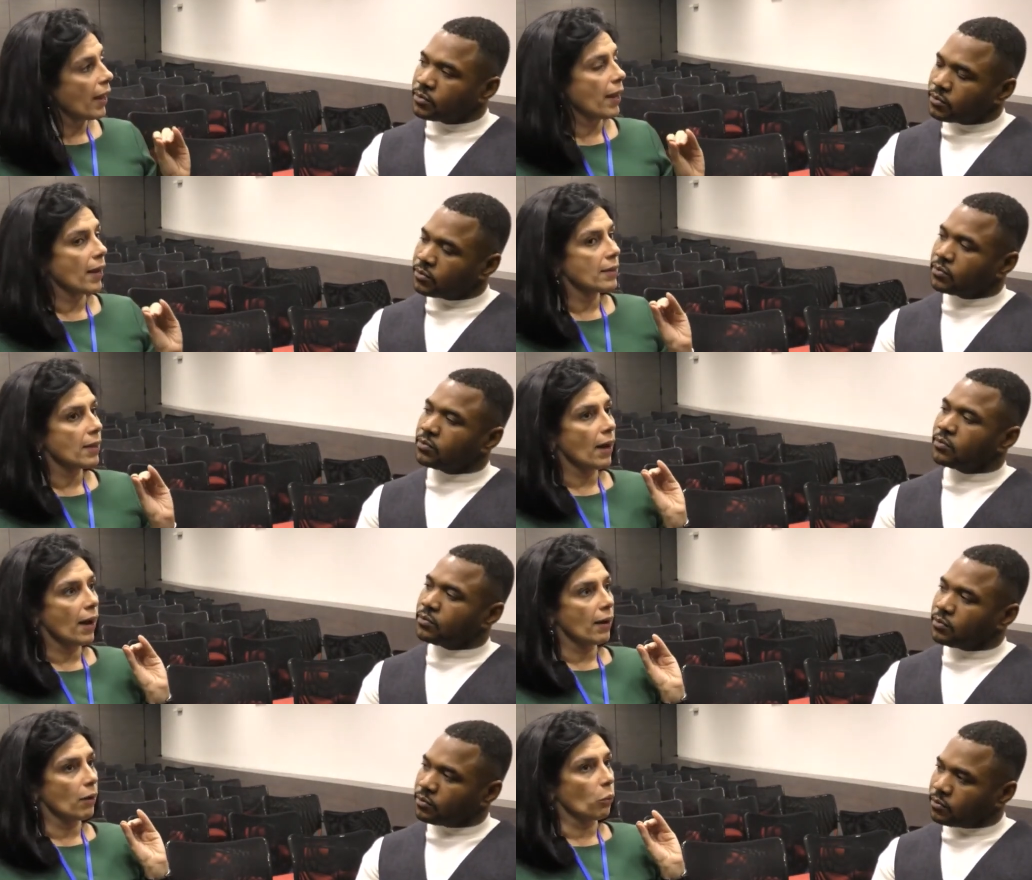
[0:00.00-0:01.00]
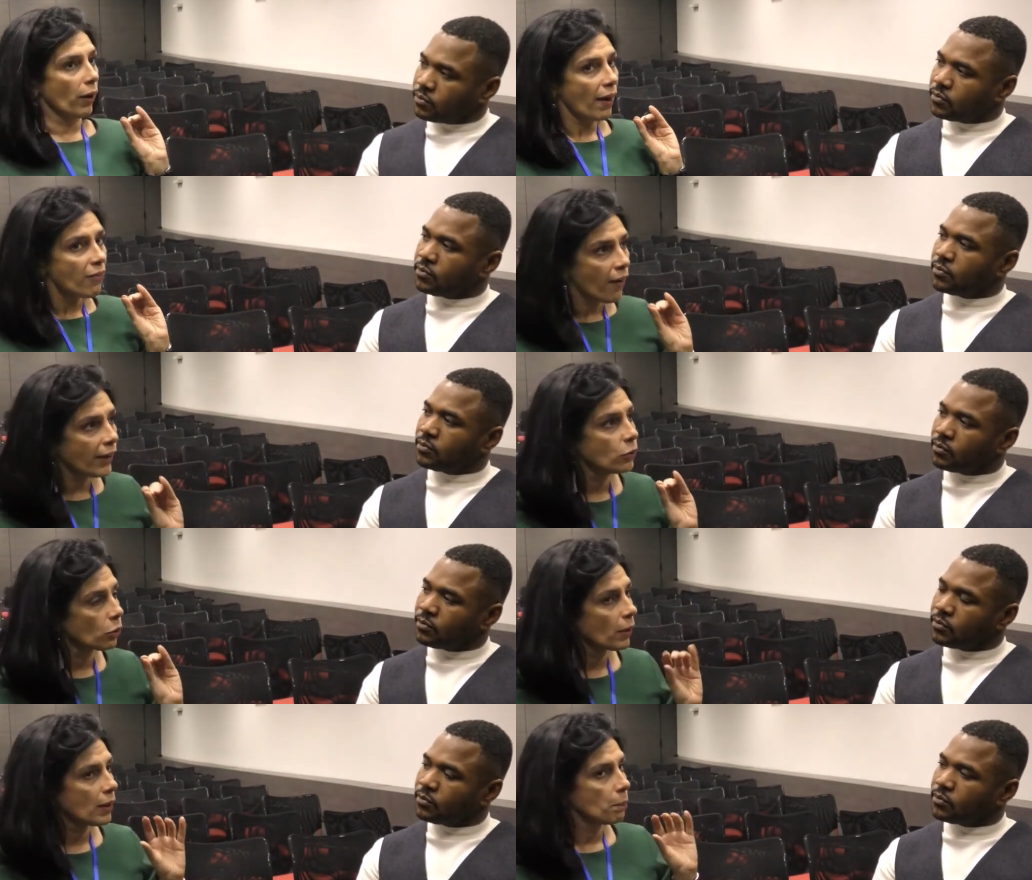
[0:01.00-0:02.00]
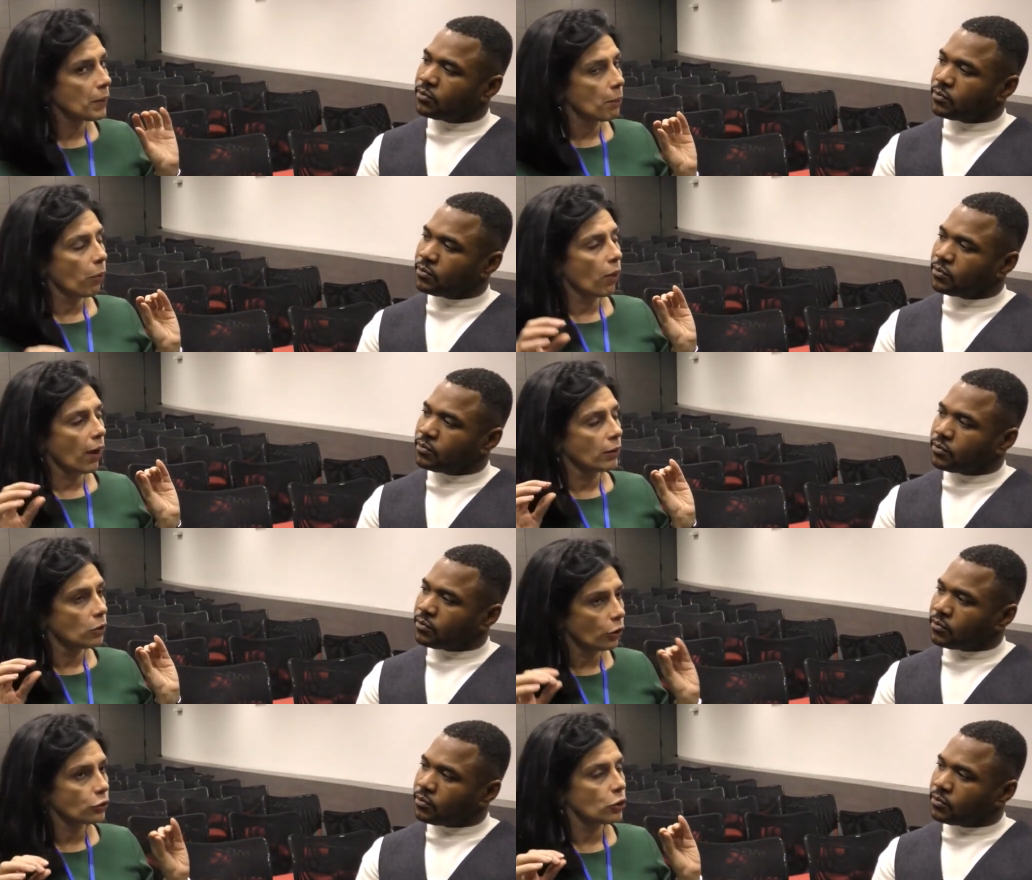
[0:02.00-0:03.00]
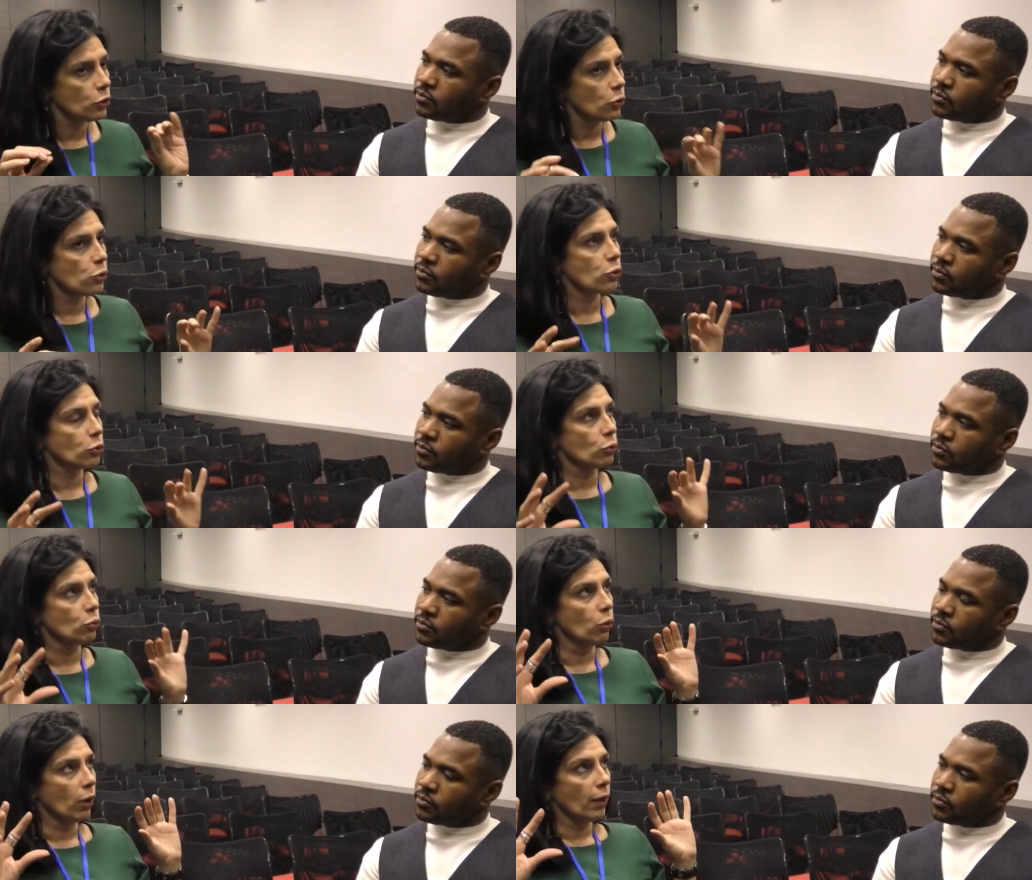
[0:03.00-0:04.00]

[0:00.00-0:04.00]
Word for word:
Speaker 1: And what I find normally that people are not used to